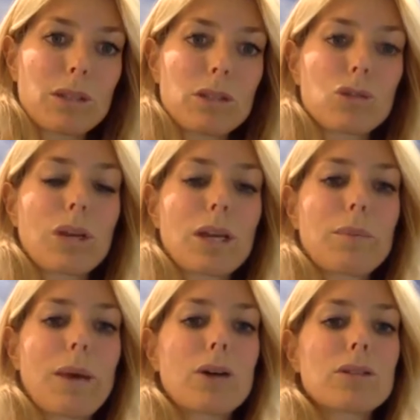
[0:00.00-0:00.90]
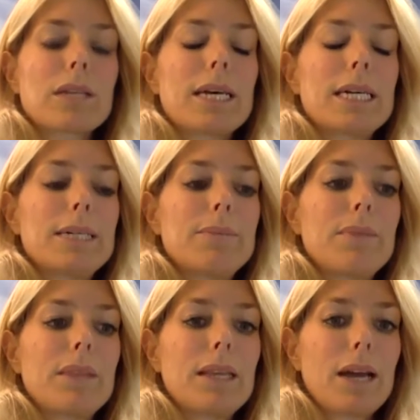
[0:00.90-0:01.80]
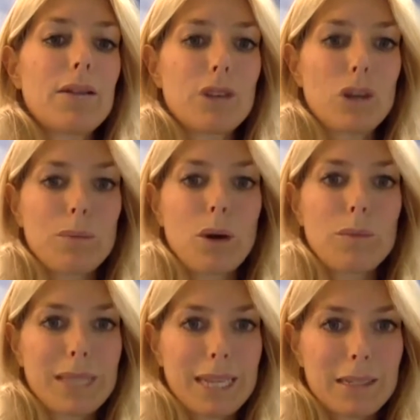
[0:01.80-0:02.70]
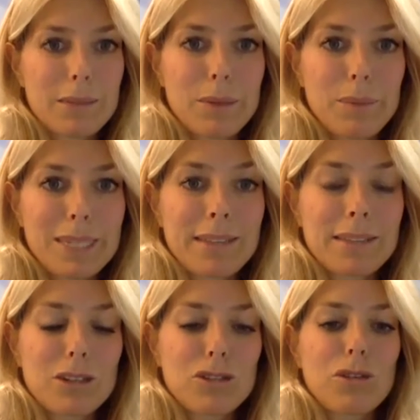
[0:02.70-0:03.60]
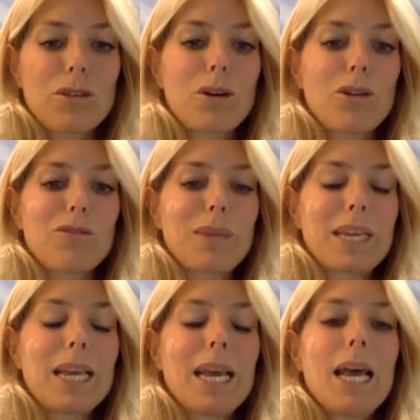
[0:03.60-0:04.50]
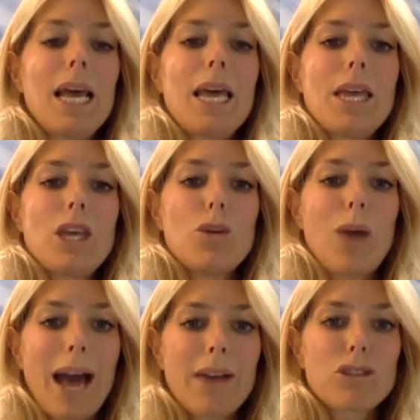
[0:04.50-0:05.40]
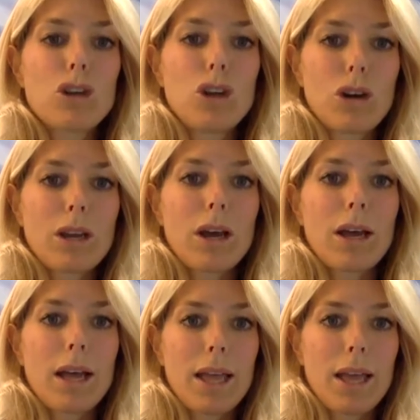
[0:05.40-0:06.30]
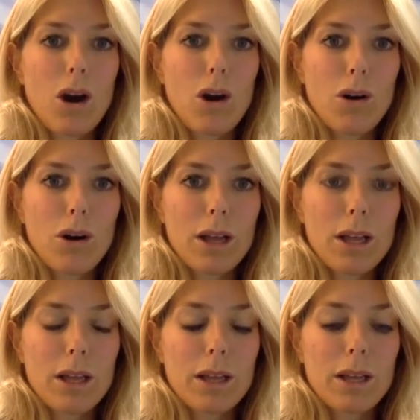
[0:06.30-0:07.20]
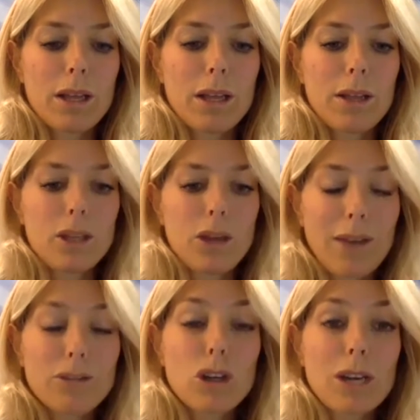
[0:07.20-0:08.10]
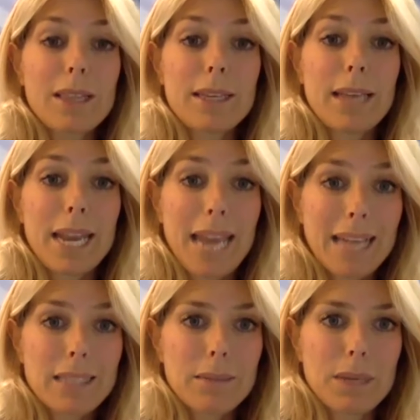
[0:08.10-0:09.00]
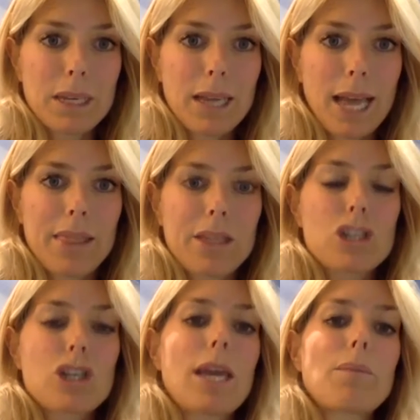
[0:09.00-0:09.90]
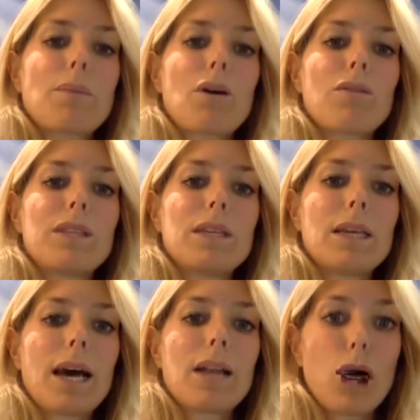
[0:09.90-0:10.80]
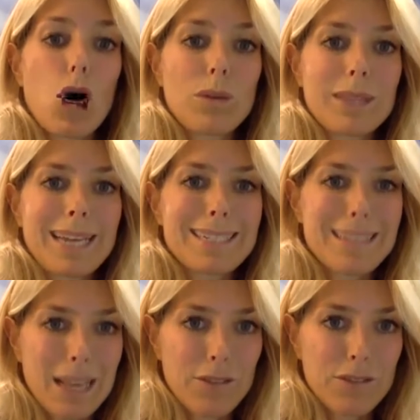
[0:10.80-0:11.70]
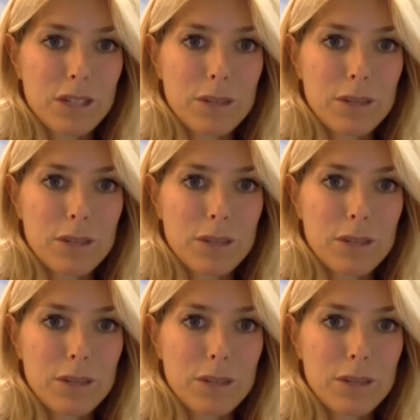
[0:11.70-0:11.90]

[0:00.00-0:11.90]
talking about the alveolar bone, but that's a bit pedantic of me. You have to look at the anatomy and the shape of the alveolar bone that is left.